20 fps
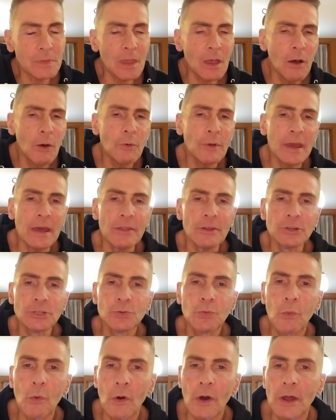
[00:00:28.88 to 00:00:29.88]
Okay,
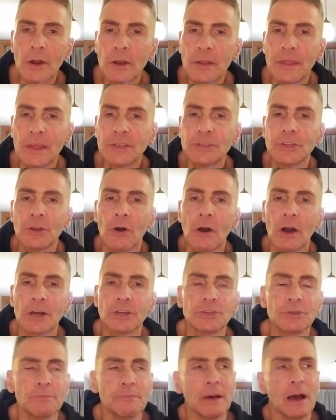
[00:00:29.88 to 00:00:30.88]
there's one that
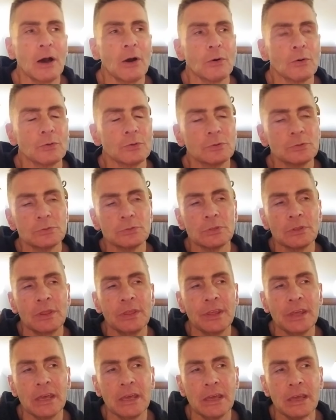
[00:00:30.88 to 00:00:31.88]
talks about
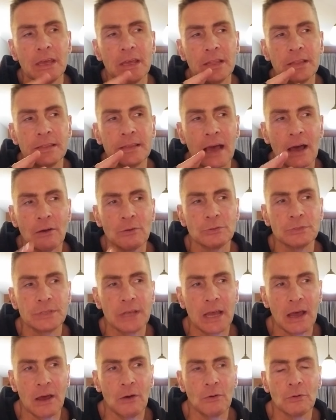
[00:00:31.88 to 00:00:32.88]
the
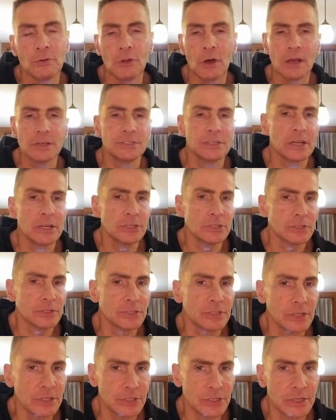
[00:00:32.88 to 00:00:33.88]
downtown Los
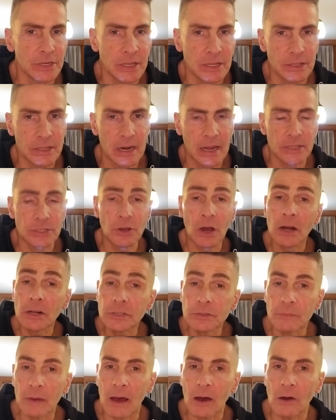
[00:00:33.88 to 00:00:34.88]
Angeles incident that I
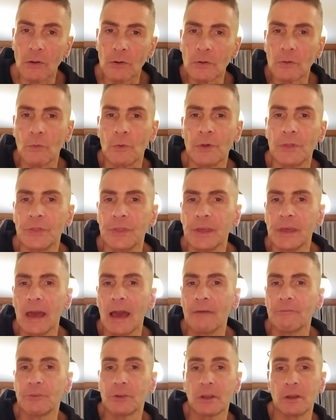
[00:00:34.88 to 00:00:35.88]
talked about with the
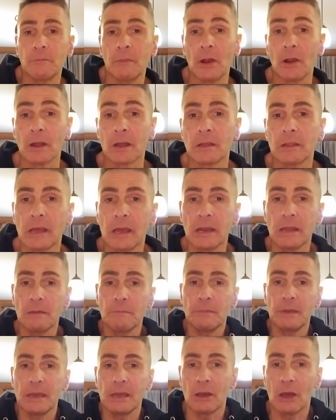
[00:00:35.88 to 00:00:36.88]
African-American lady
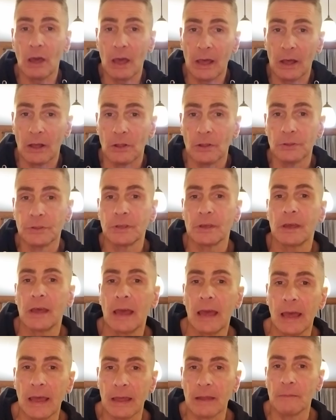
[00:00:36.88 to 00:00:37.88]
being held
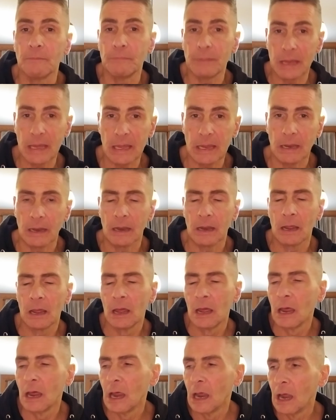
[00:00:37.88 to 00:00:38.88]
and beaten.
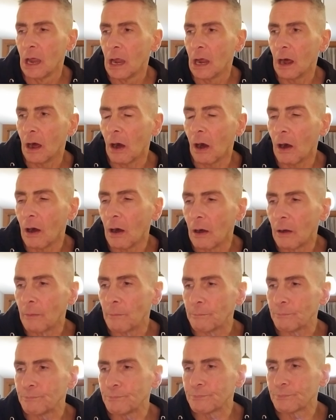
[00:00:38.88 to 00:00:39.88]

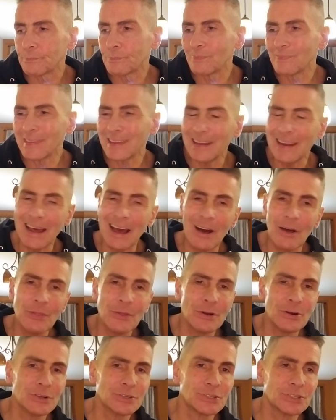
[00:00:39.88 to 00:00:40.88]
Now,
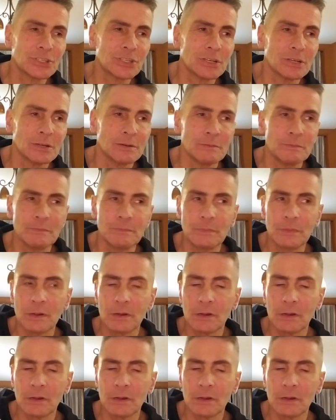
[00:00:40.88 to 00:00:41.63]
there's some